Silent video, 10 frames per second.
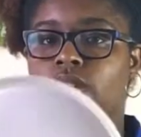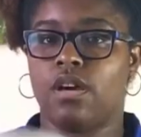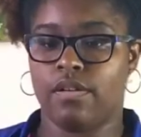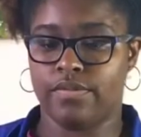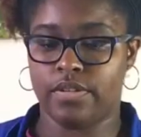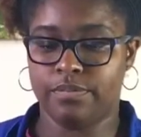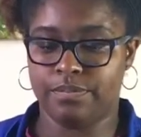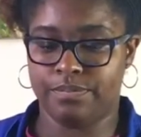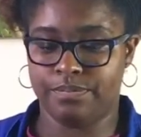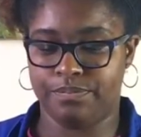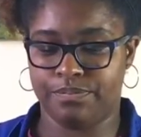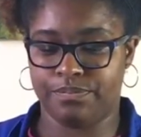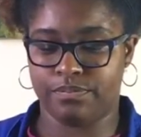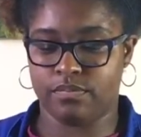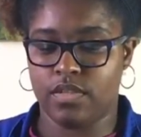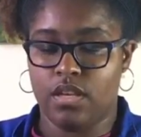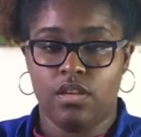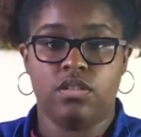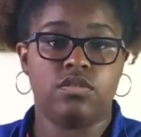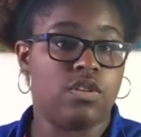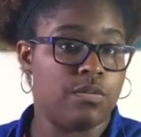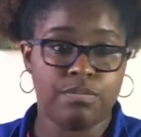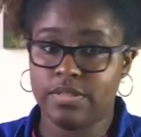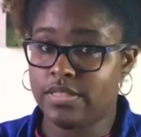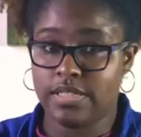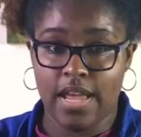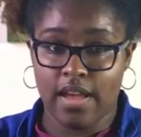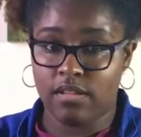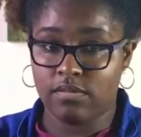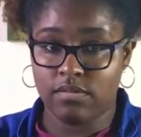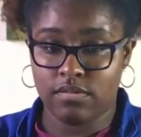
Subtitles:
cover, don't push down